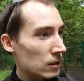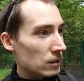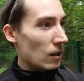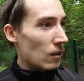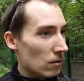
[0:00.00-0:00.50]

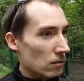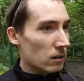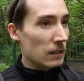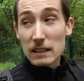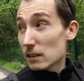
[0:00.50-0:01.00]
So
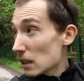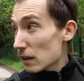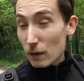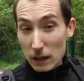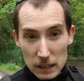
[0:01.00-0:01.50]
let's see
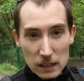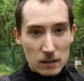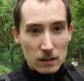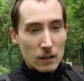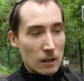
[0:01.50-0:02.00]
if I
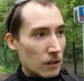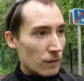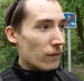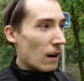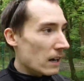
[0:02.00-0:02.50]
can
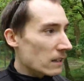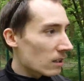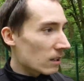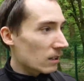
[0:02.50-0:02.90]
find